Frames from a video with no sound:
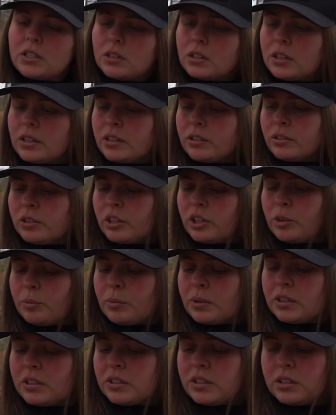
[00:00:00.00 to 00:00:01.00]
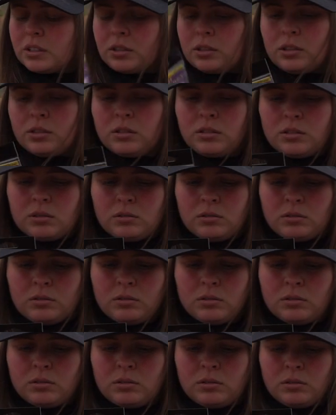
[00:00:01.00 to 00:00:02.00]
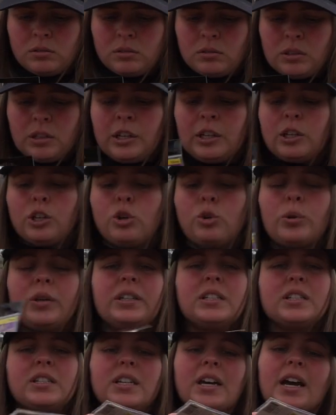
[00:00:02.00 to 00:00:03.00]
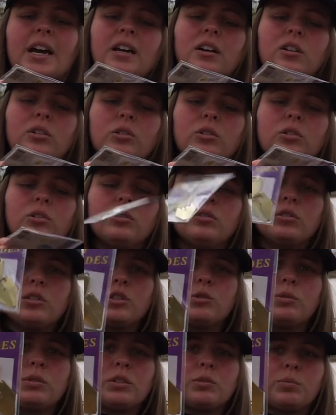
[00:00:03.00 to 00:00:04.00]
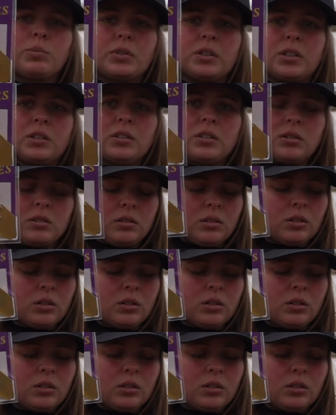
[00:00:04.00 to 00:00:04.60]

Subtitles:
I don't know who makes these. Queen Tackle Switchblades.